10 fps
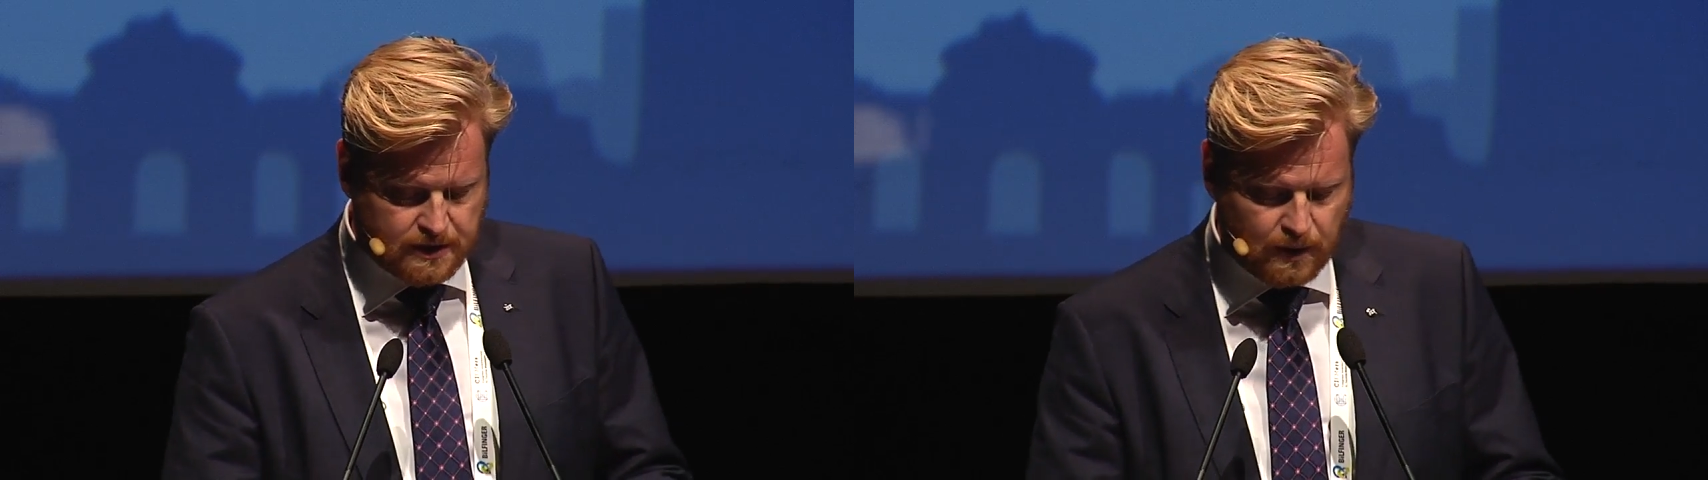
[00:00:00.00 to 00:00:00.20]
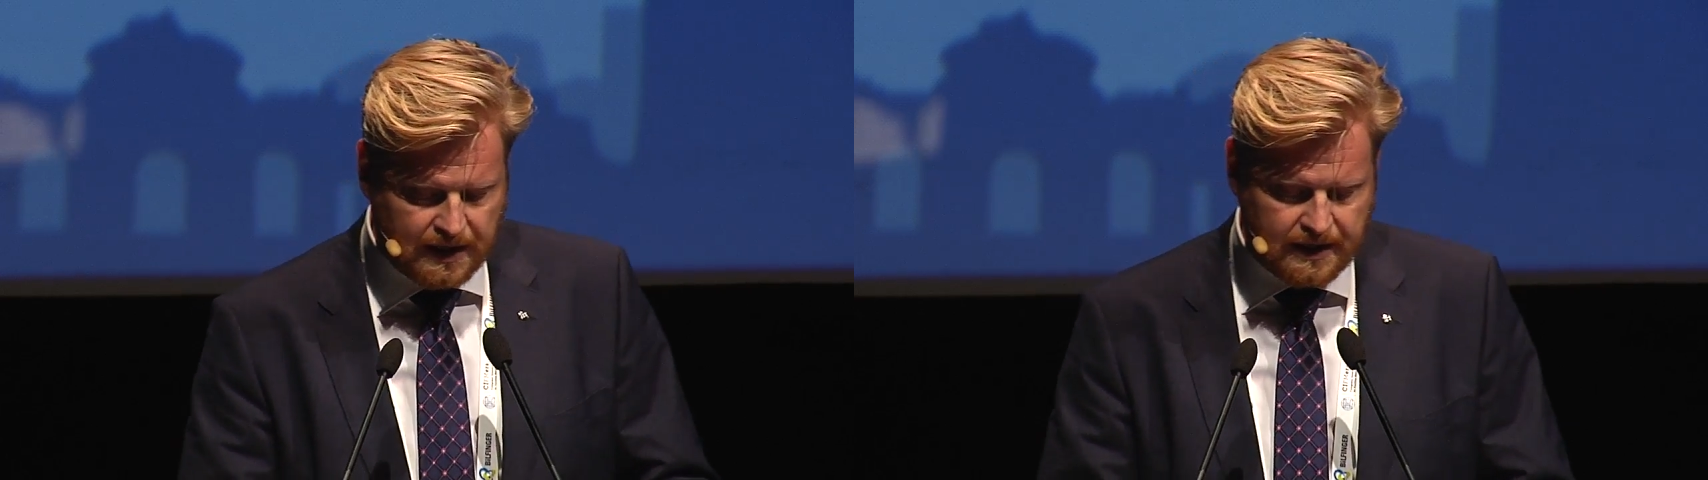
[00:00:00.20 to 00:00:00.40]

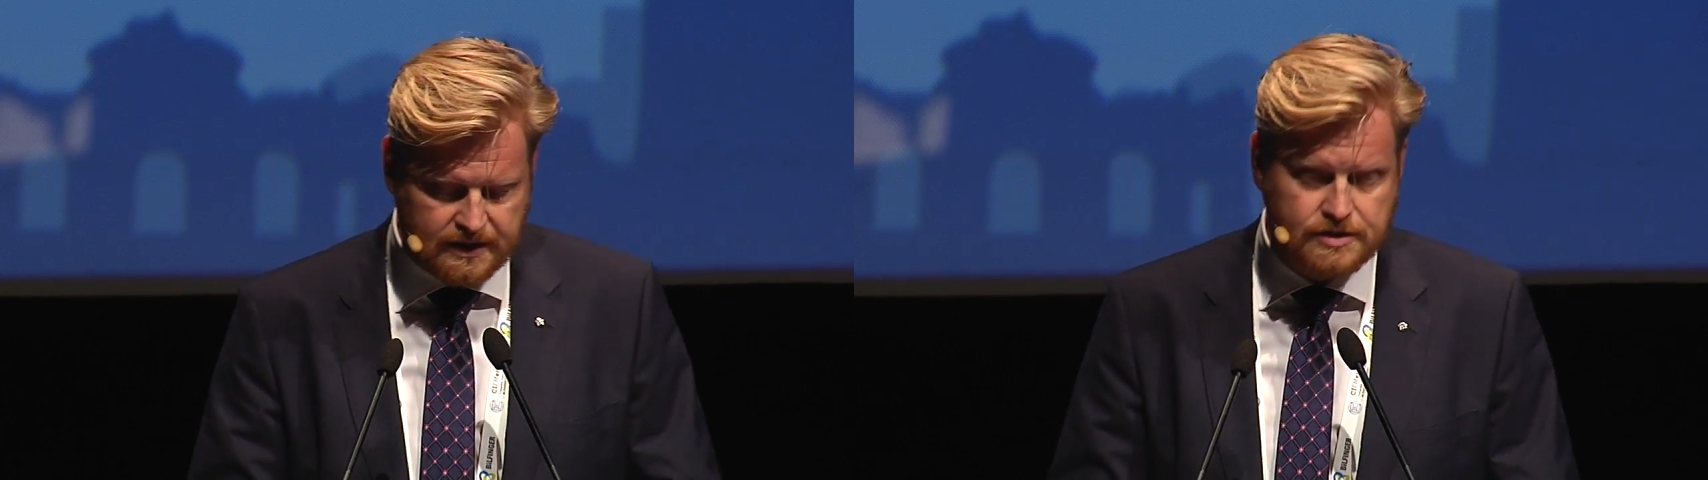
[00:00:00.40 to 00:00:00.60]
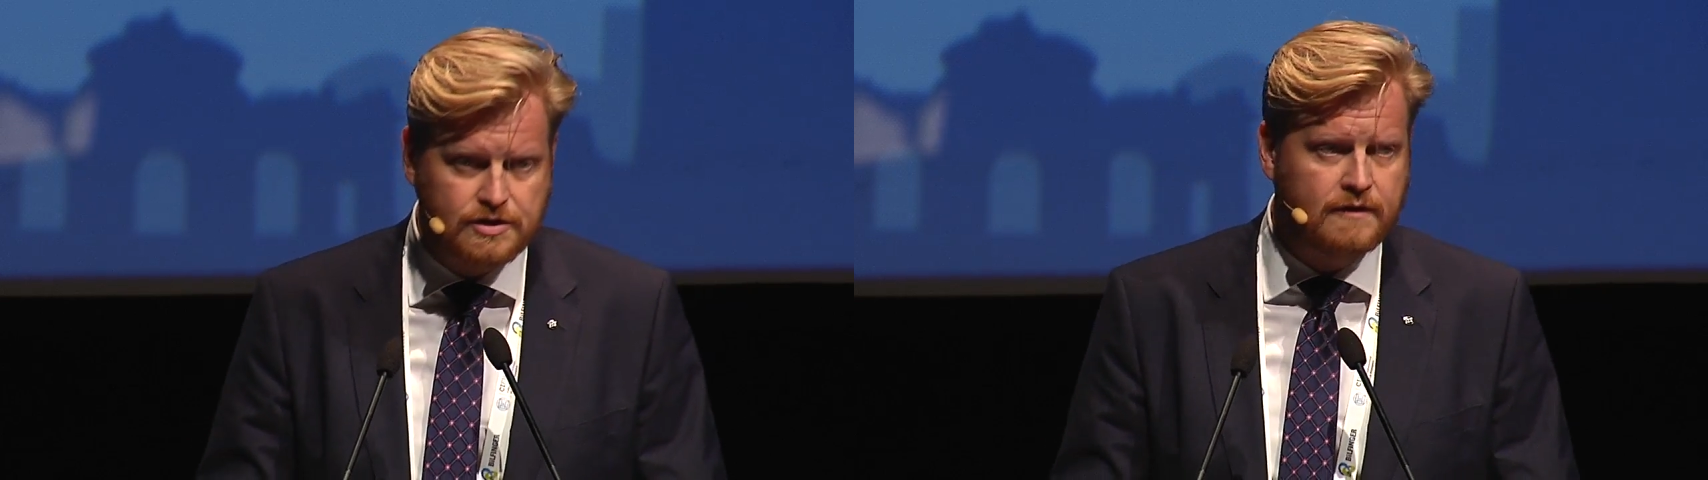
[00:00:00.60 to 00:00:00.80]
why
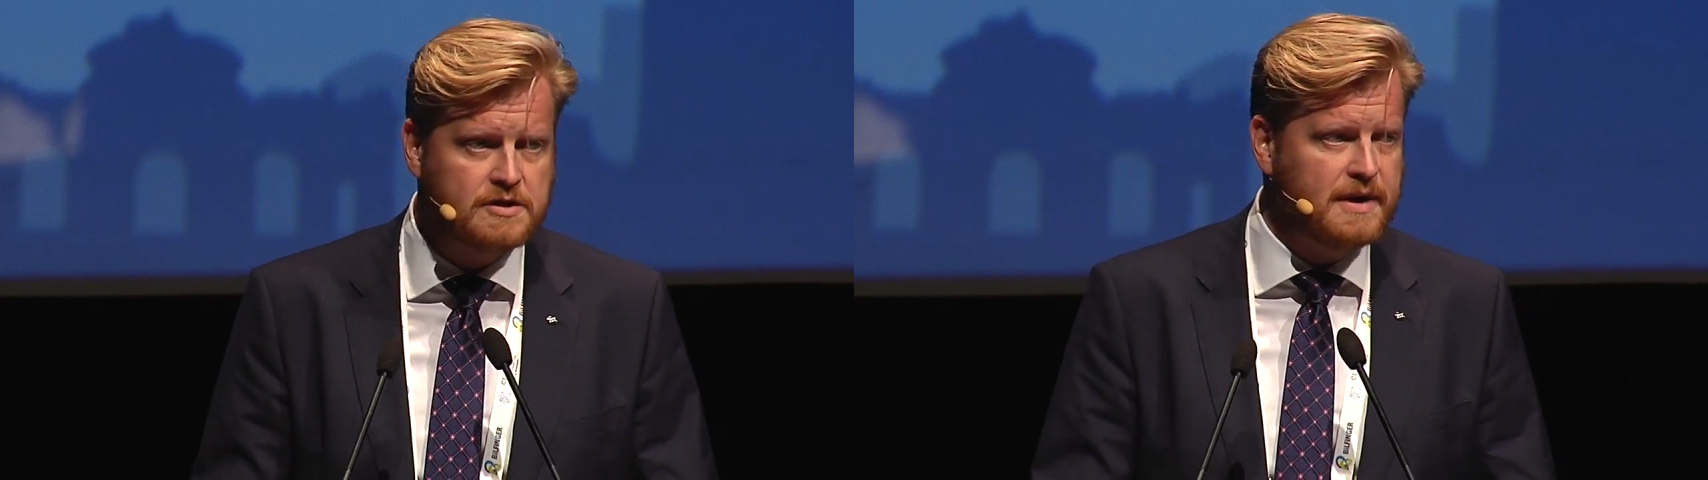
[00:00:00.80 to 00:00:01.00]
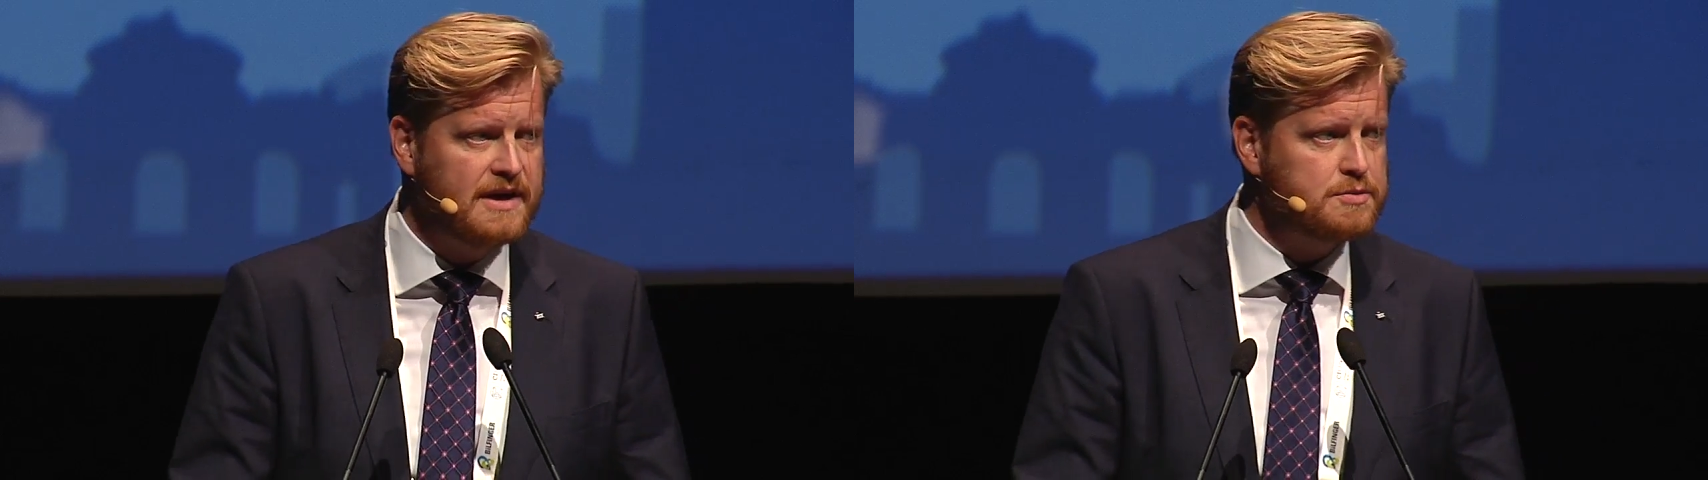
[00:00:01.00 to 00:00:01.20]

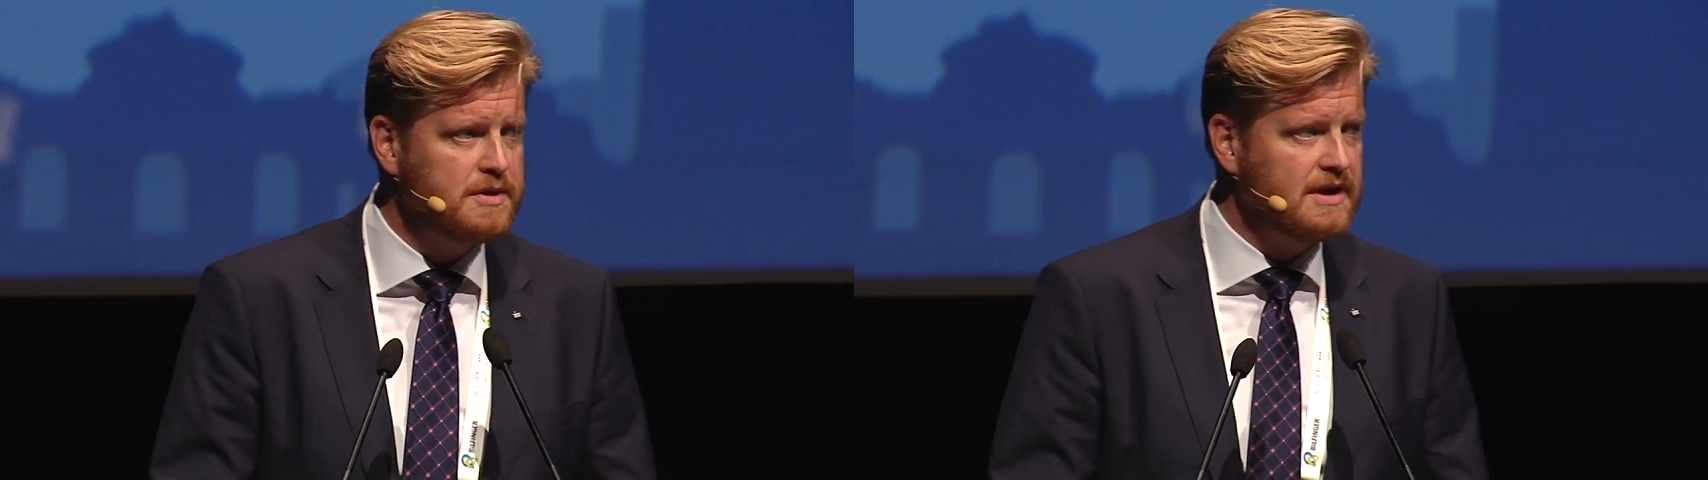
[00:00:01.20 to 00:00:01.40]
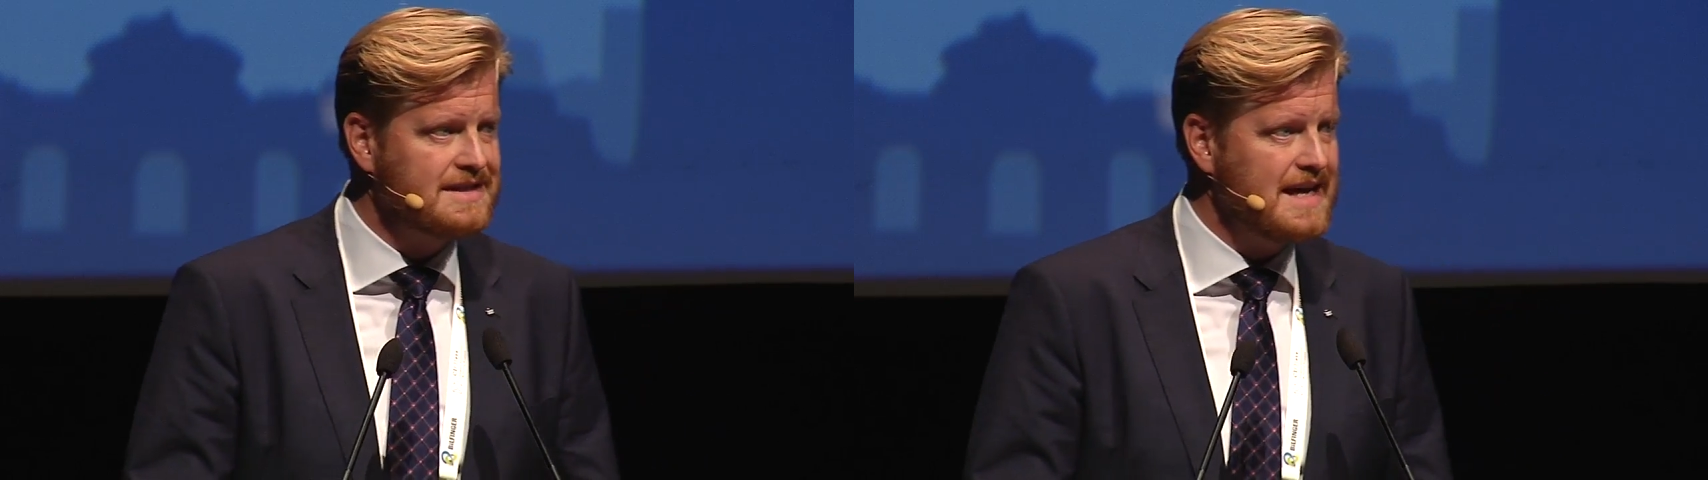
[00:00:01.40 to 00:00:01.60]
service
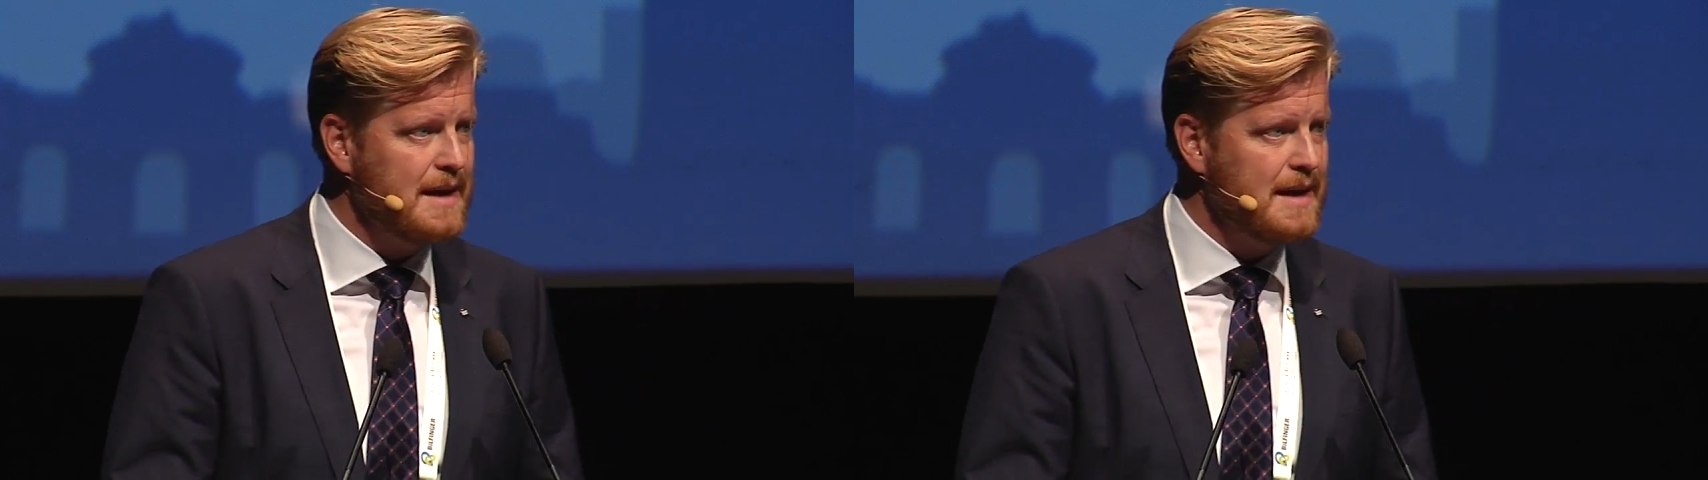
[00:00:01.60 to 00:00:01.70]
management is